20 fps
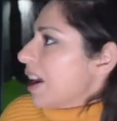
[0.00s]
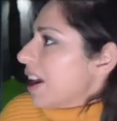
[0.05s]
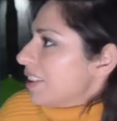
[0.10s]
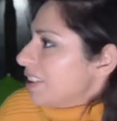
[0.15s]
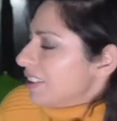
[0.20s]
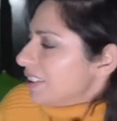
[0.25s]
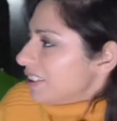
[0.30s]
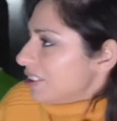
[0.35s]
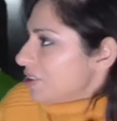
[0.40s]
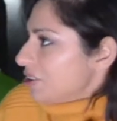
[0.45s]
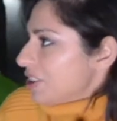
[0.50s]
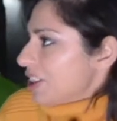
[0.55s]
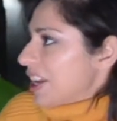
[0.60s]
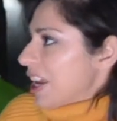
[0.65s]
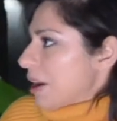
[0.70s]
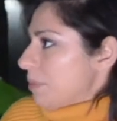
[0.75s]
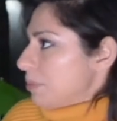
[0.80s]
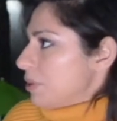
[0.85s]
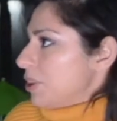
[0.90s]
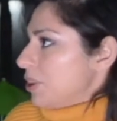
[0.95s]
I think there's a
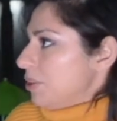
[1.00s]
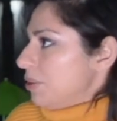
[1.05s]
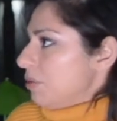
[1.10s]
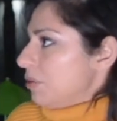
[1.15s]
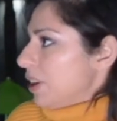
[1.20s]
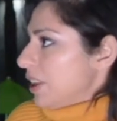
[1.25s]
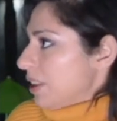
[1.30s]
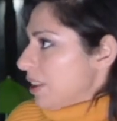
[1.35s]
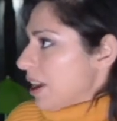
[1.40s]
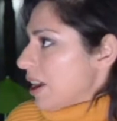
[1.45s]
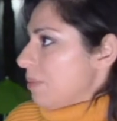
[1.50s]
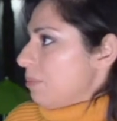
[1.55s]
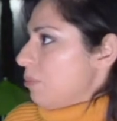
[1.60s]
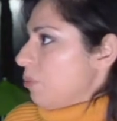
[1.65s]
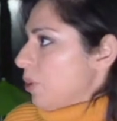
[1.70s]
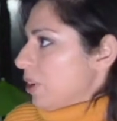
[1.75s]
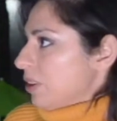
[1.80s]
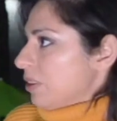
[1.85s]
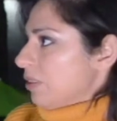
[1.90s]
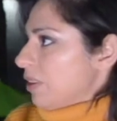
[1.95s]
gap too in that
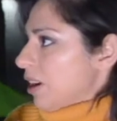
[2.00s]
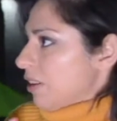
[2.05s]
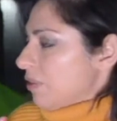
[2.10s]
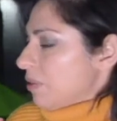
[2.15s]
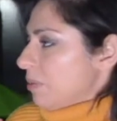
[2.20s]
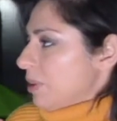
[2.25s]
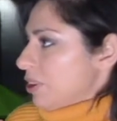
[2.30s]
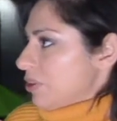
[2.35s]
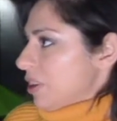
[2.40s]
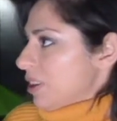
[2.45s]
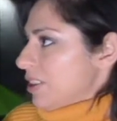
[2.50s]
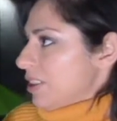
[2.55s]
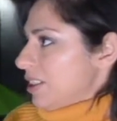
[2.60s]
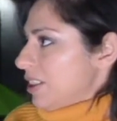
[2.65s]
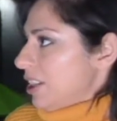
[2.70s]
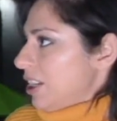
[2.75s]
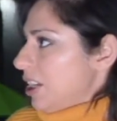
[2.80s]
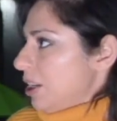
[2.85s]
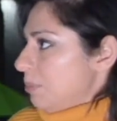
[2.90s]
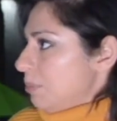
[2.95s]
where the government tries to
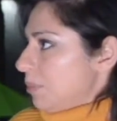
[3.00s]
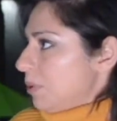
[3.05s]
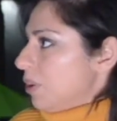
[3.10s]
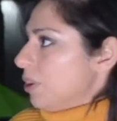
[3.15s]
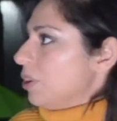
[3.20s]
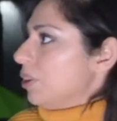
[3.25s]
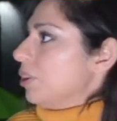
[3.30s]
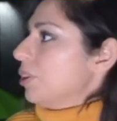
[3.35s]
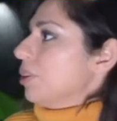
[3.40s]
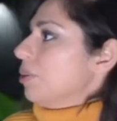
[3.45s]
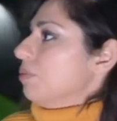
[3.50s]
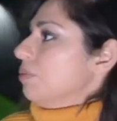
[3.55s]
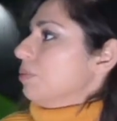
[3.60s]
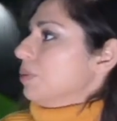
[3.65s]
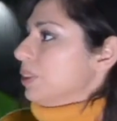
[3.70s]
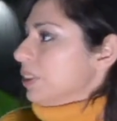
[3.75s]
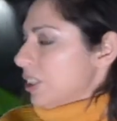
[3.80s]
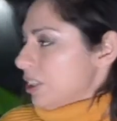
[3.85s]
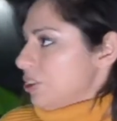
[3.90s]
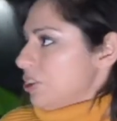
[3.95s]
keep,
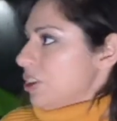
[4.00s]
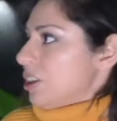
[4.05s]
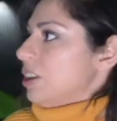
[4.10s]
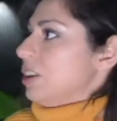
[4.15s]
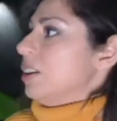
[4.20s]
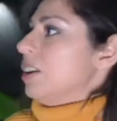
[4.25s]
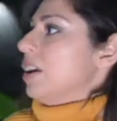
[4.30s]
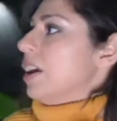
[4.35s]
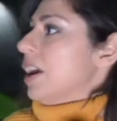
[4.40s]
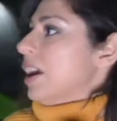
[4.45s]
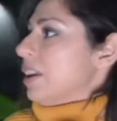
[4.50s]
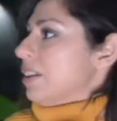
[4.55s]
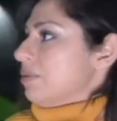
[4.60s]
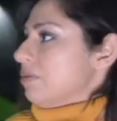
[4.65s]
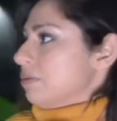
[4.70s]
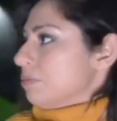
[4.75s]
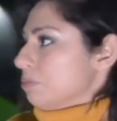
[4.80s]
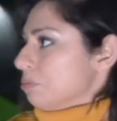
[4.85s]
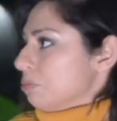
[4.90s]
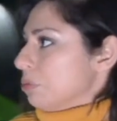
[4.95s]
religion
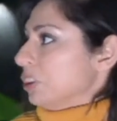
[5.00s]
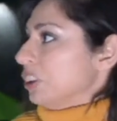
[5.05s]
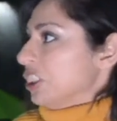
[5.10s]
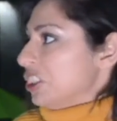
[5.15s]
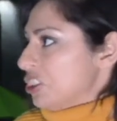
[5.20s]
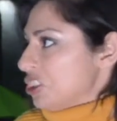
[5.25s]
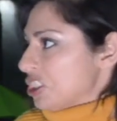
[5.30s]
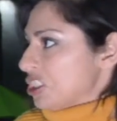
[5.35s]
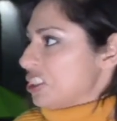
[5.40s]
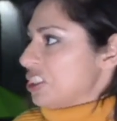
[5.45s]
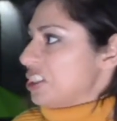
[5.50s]
and religious